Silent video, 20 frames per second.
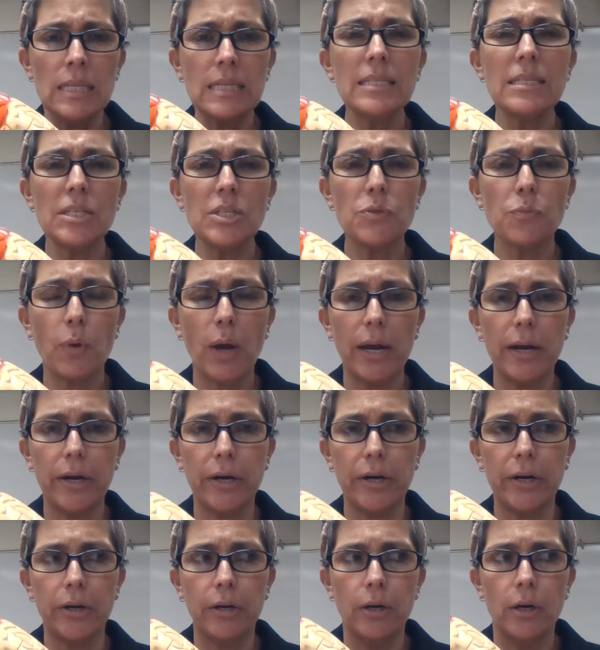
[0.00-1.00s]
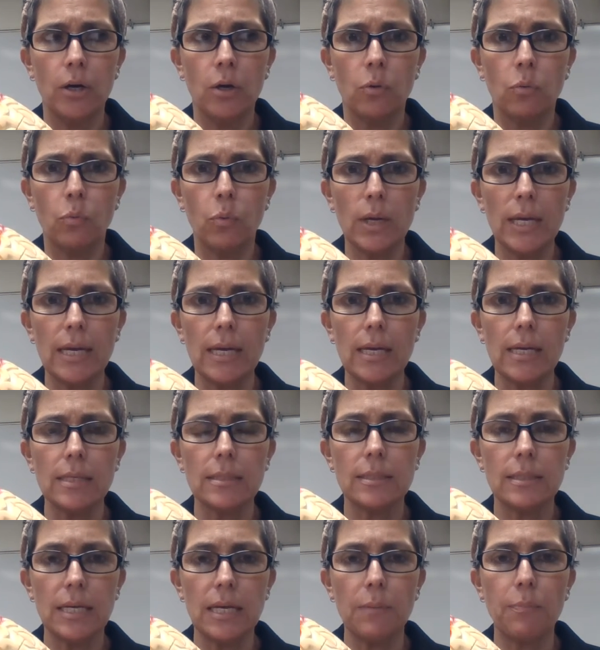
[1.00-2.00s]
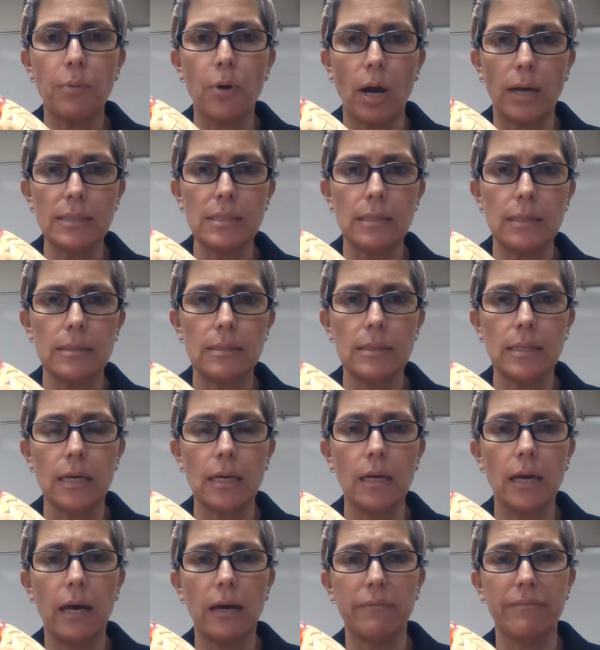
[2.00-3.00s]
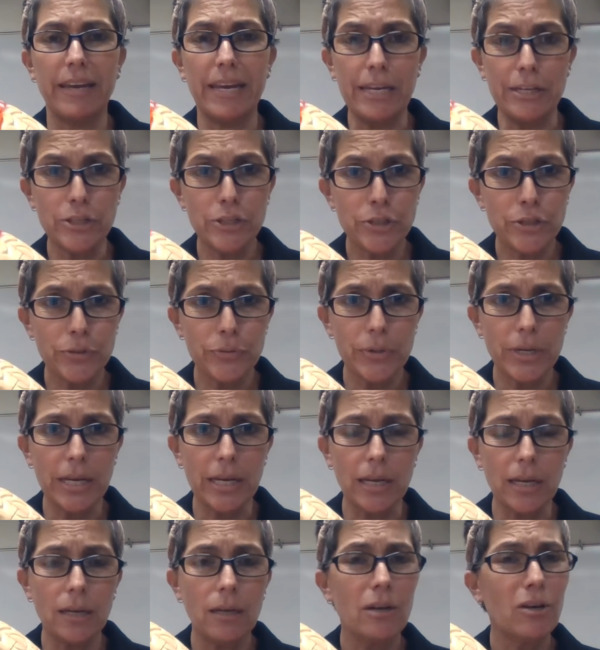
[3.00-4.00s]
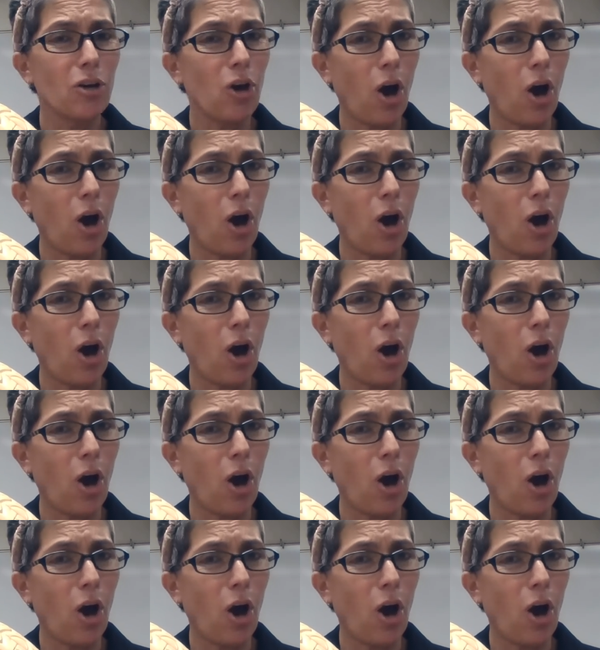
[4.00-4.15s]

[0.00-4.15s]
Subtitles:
This is where we see processing of history,